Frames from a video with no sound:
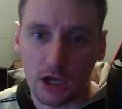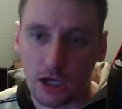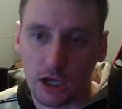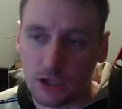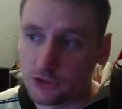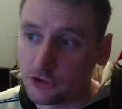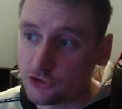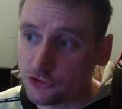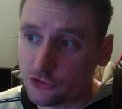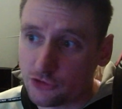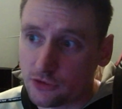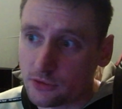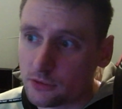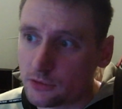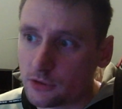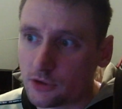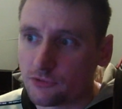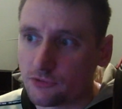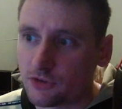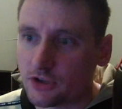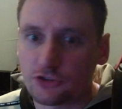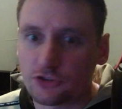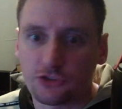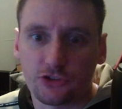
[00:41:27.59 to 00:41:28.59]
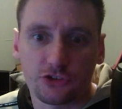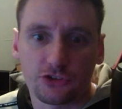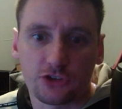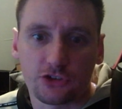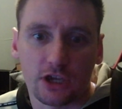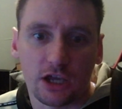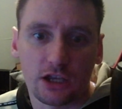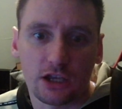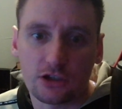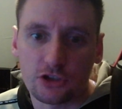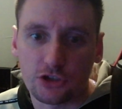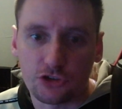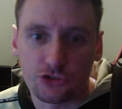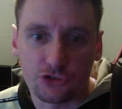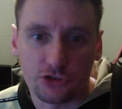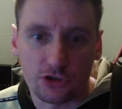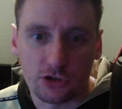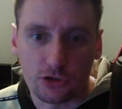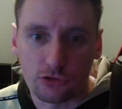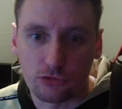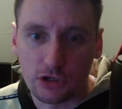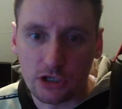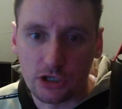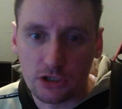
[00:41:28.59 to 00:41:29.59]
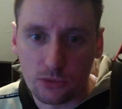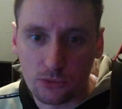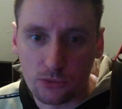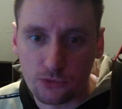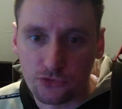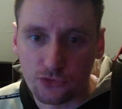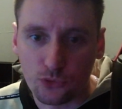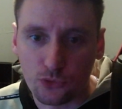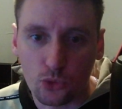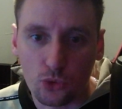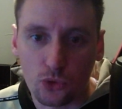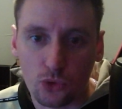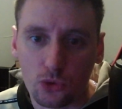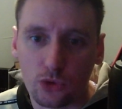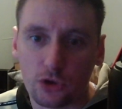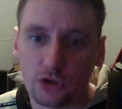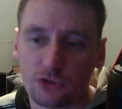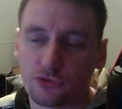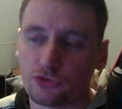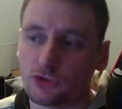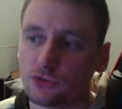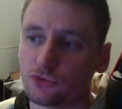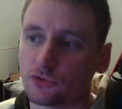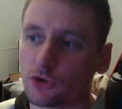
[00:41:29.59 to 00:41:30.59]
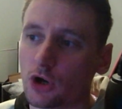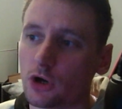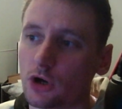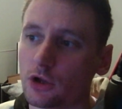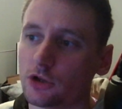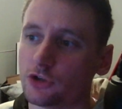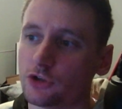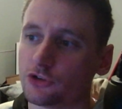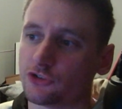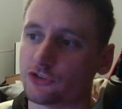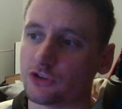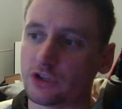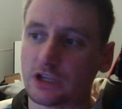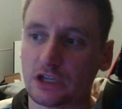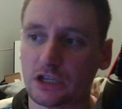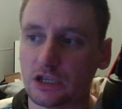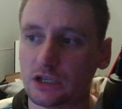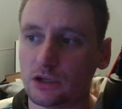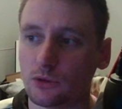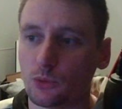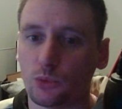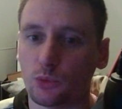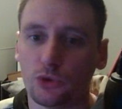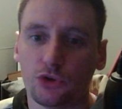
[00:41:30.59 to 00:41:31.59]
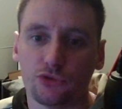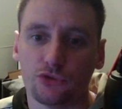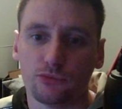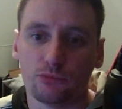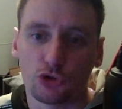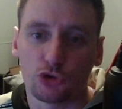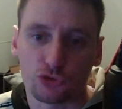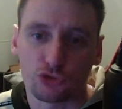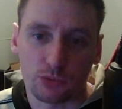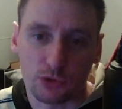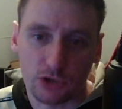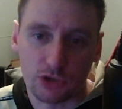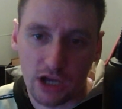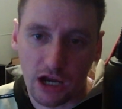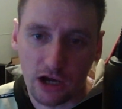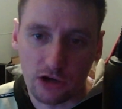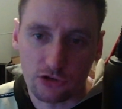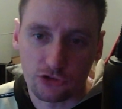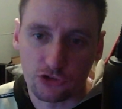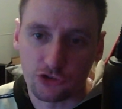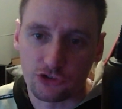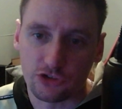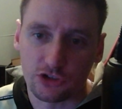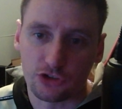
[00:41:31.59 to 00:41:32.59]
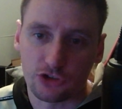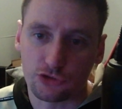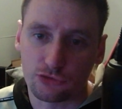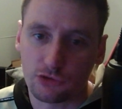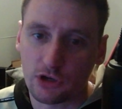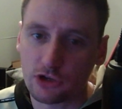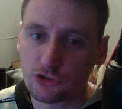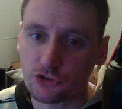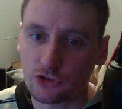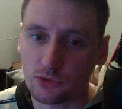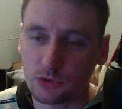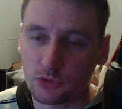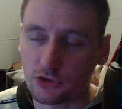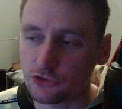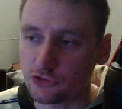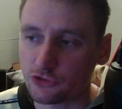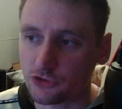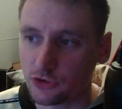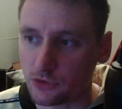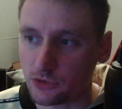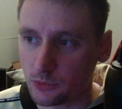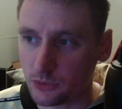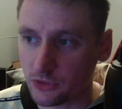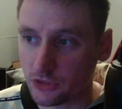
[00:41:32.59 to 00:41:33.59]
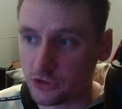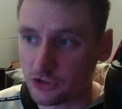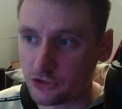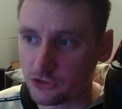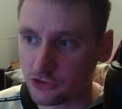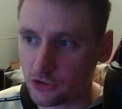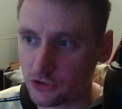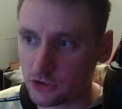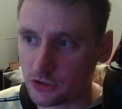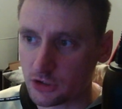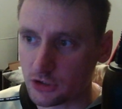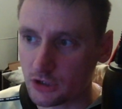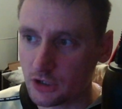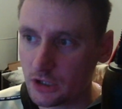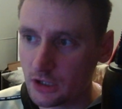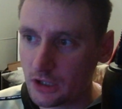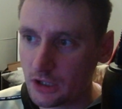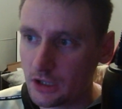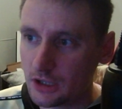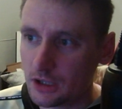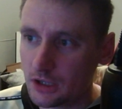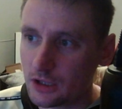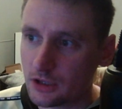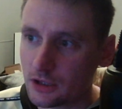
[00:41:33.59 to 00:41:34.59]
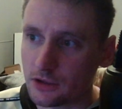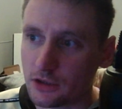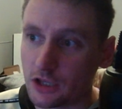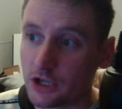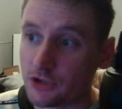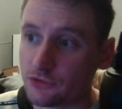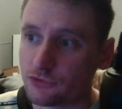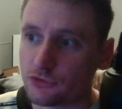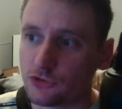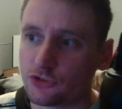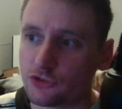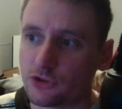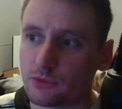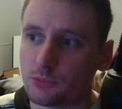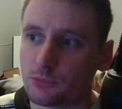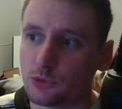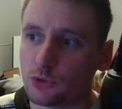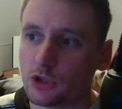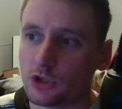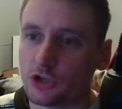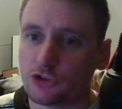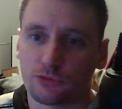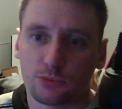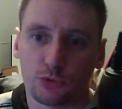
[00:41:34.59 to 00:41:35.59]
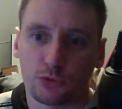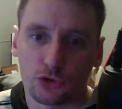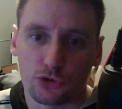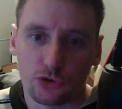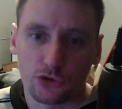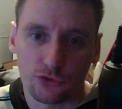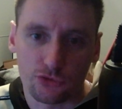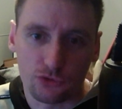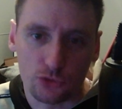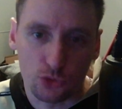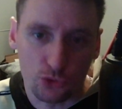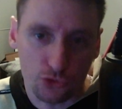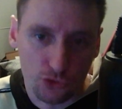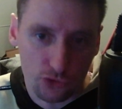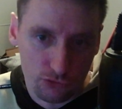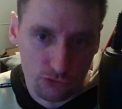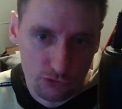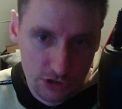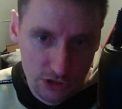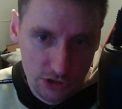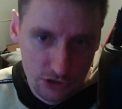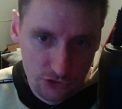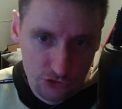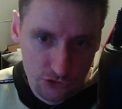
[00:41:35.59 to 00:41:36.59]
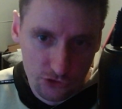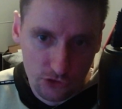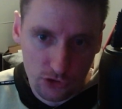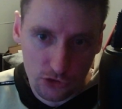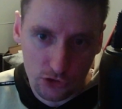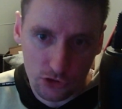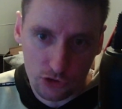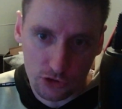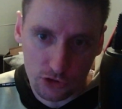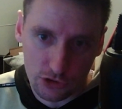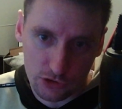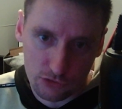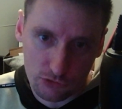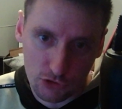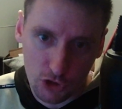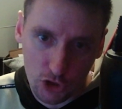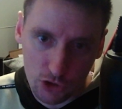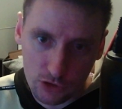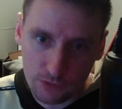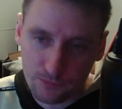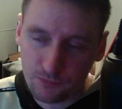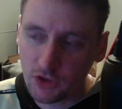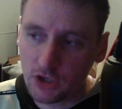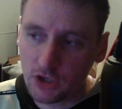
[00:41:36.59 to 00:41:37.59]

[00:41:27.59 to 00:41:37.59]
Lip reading: This advantage again is great for if you've got a scene with multiple characters interacting with each other. Like for example, I spoke of Lord of the Rings earlier on.